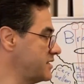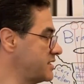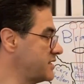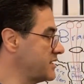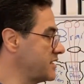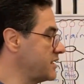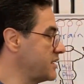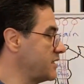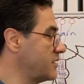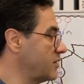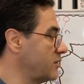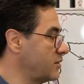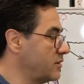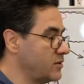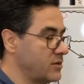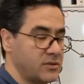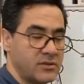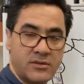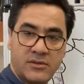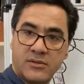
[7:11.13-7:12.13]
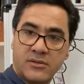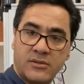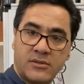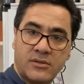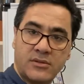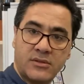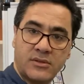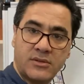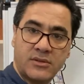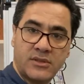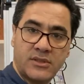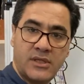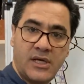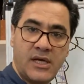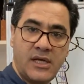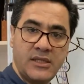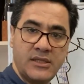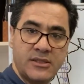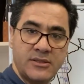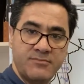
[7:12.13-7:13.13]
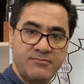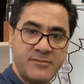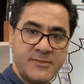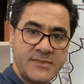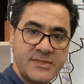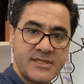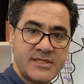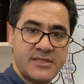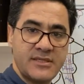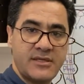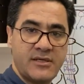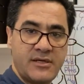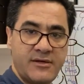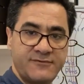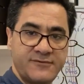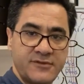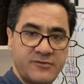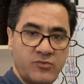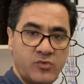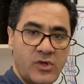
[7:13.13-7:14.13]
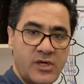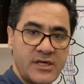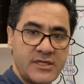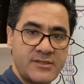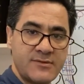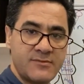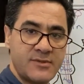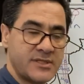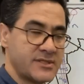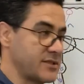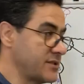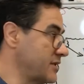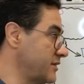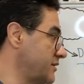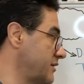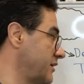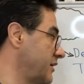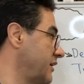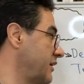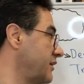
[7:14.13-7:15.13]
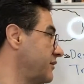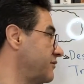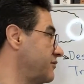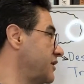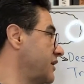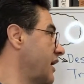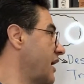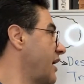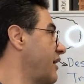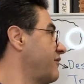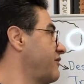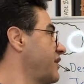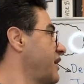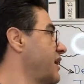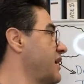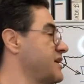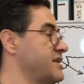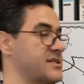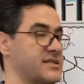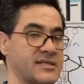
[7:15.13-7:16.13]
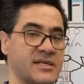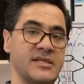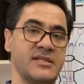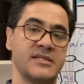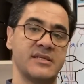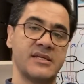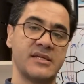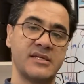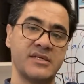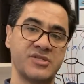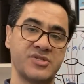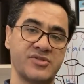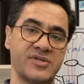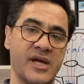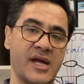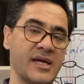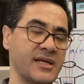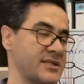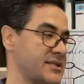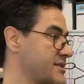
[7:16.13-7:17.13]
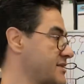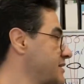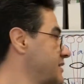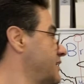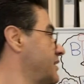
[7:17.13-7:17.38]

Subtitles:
the columns of the white matter, we have ascending tracts